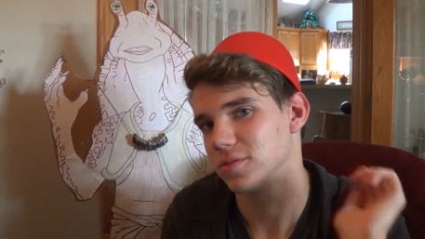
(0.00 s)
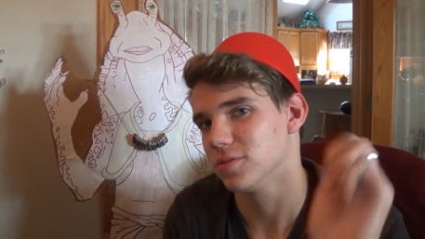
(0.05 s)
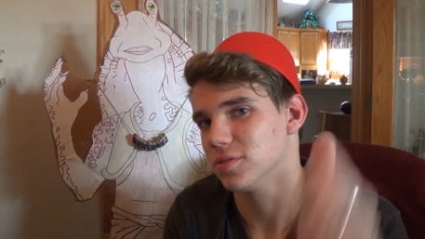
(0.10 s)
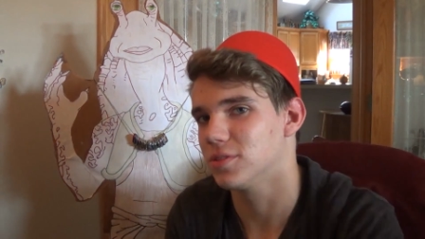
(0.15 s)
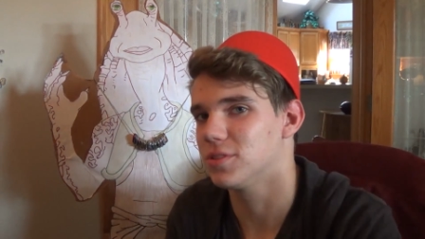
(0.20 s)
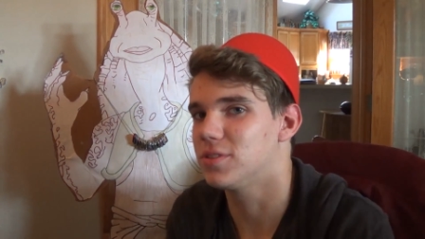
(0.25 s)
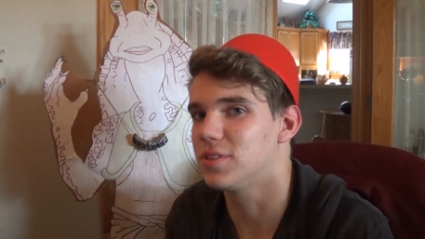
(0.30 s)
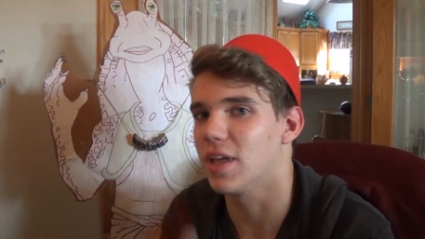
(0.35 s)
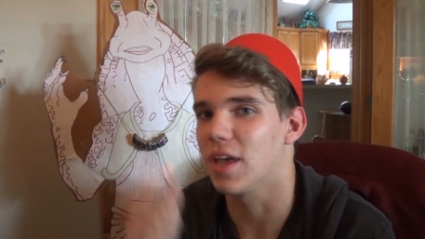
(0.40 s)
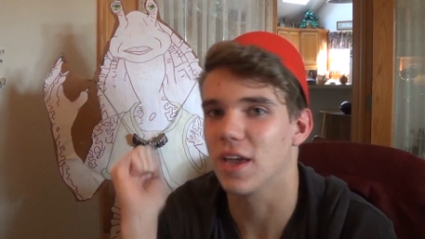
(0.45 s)

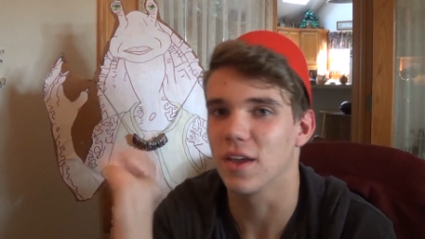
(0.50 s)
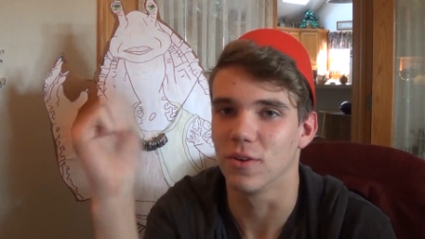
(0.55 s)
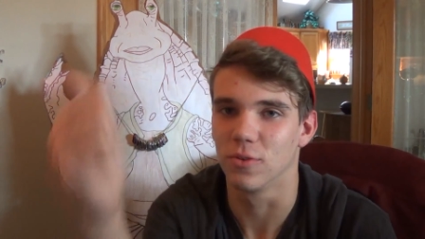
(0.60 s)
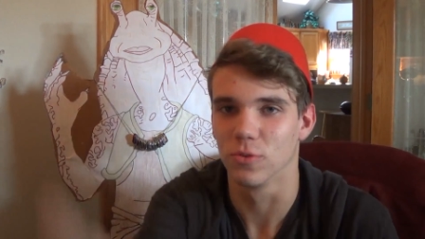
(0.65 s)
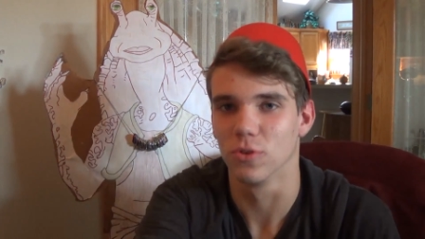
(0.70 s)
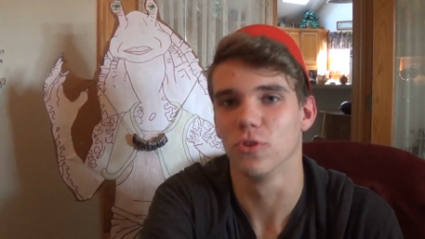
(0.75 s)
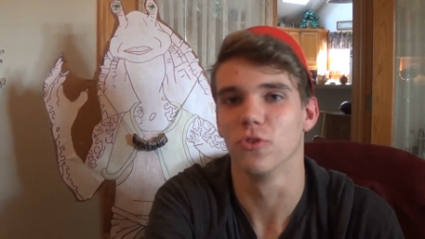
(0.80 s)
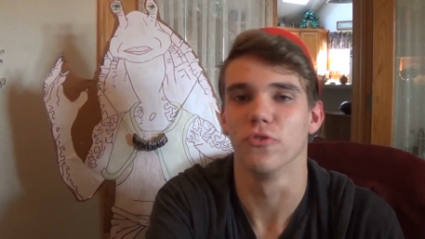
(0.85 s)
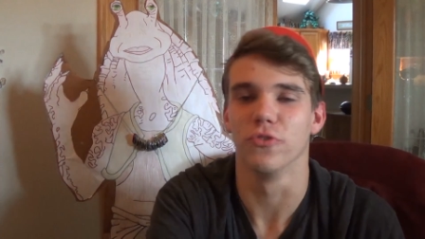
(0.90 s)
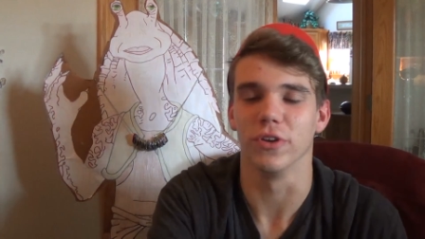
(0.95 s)
Stay
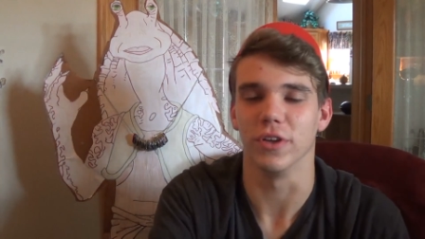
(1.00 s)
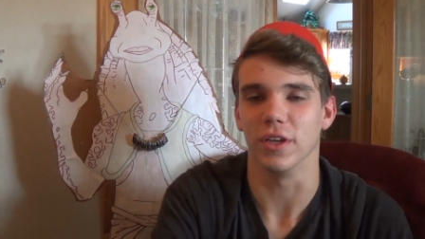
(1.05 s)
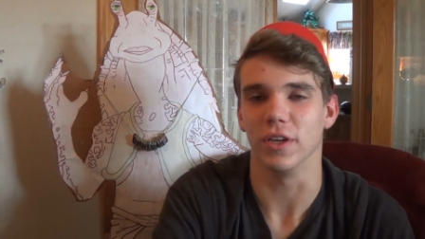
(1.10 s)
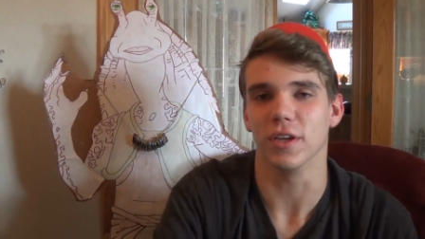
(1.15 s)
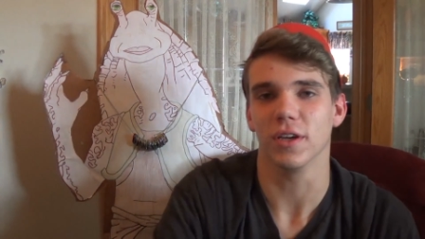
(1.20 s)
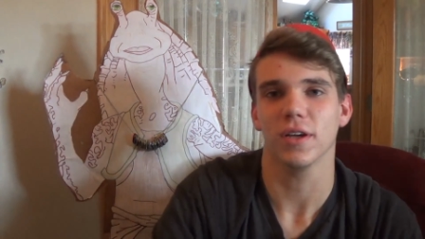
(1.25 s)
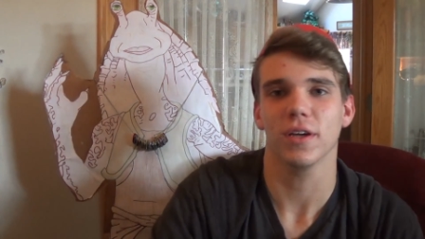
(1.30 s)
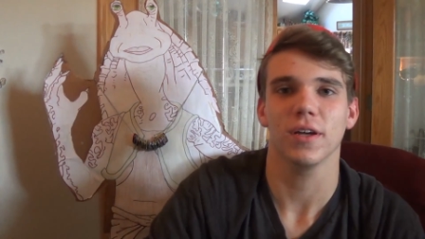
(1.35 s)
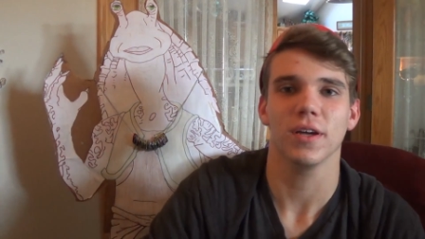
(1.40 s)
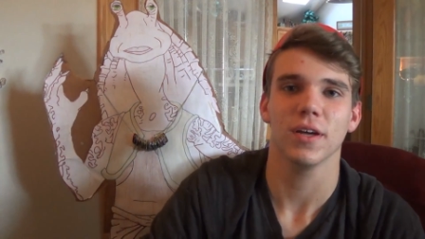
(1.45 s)

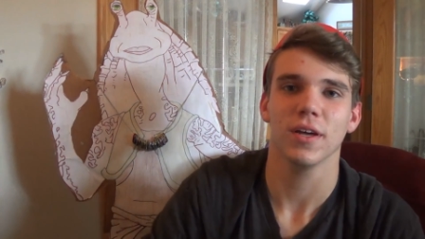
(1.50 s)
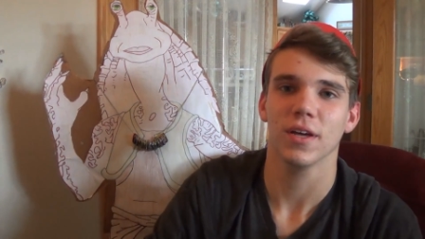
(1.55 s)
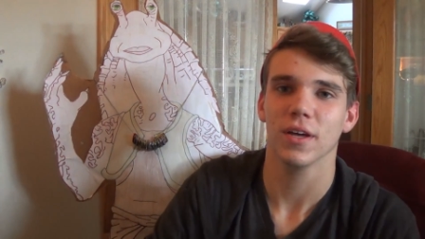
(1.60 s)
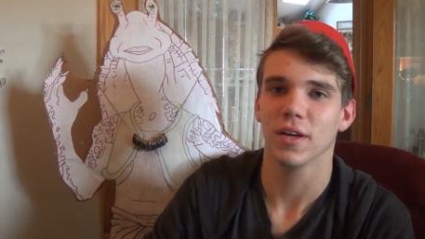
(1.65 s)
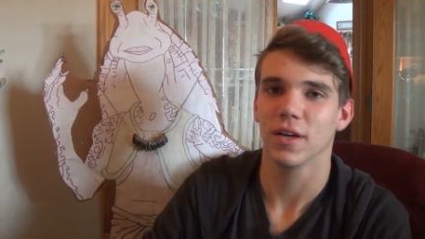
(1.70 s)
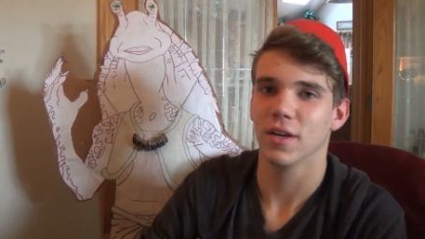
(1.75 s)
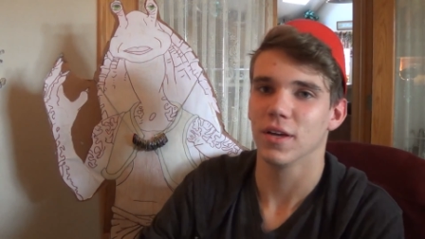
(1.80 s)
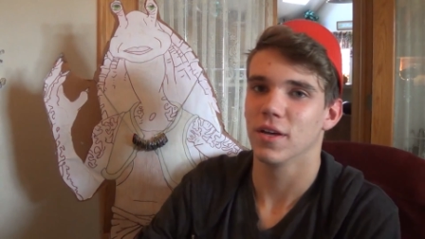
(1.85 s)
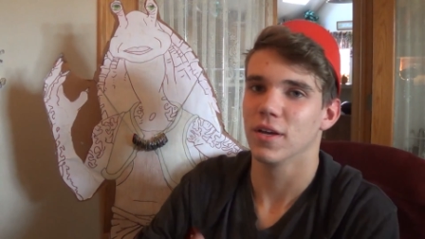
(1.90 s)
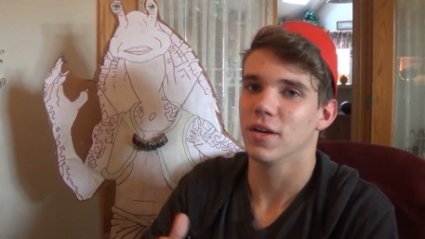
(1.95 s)
groovy.
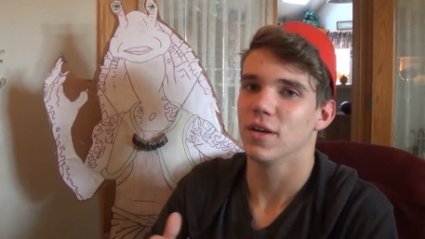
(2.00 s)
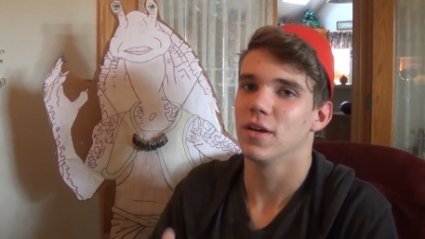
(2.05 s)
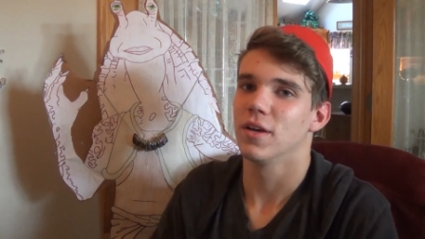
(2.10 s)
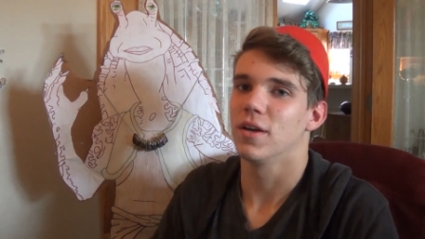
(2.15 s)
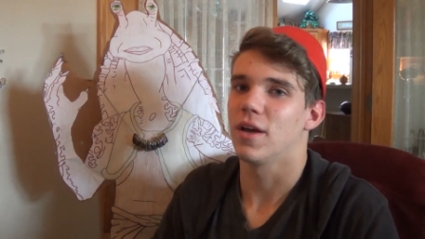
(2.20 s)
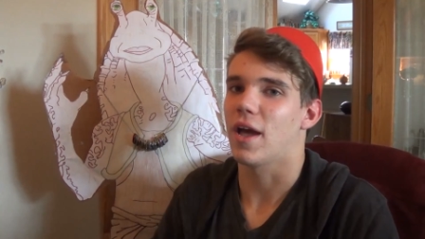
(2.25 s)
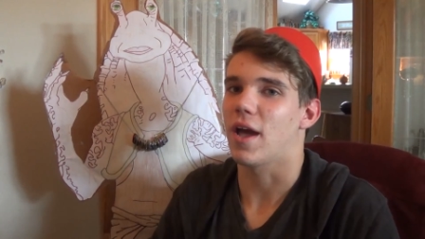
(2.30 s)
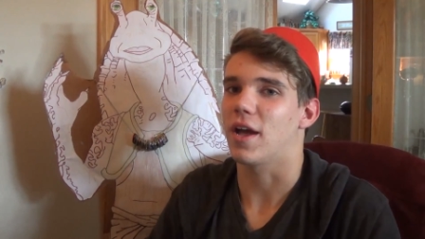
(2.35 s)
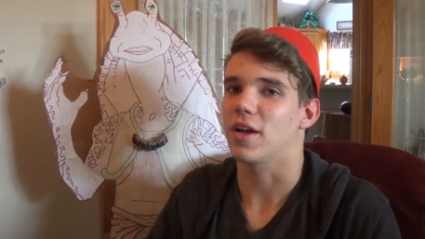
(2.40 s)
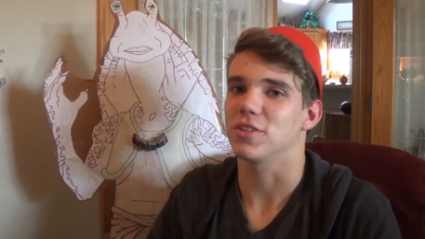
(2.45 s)

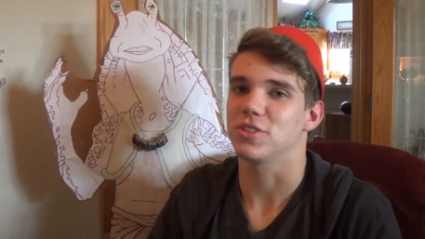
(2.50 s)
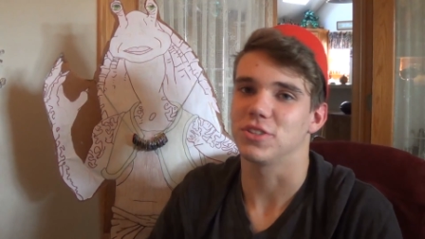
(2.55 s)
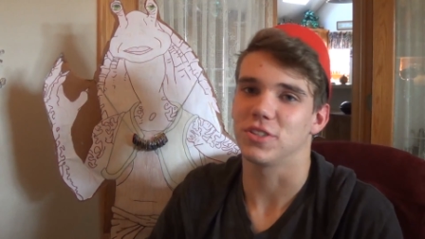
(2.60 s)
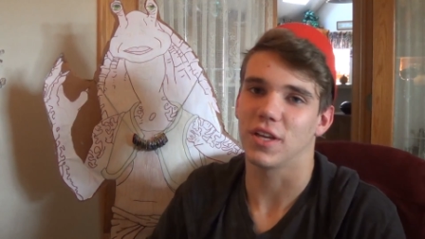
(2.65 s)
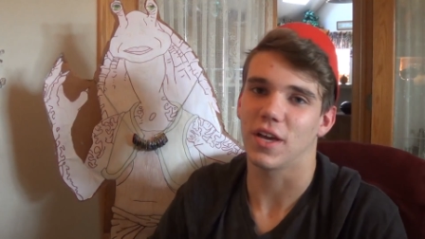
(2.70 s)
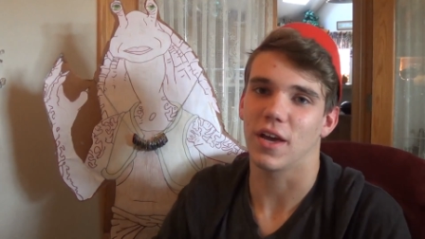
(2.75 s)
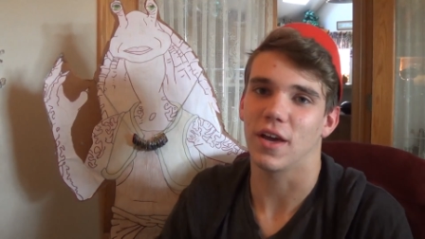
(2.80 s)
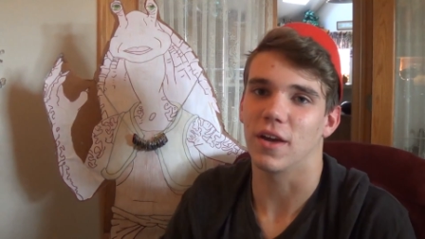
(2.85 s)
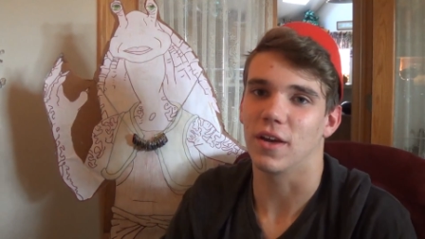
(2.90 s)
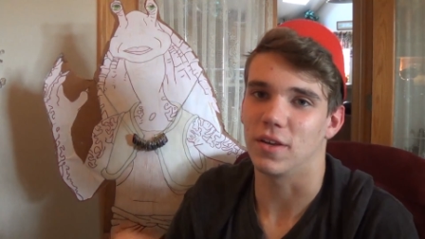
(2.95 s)

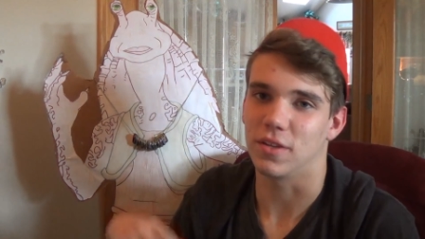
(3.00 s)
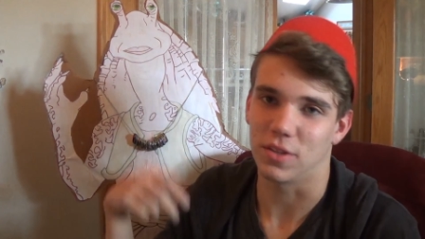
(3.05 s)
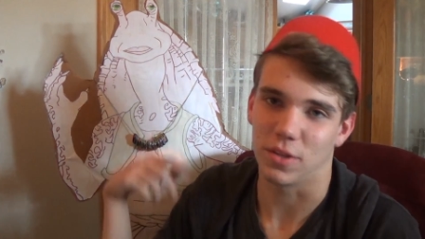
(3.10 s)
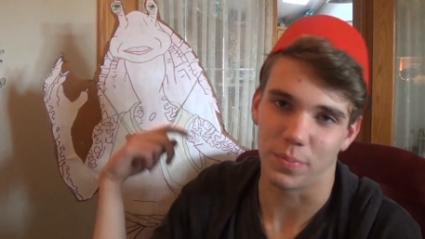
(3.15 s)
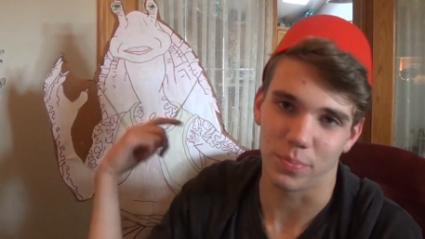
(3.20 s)
Hashtag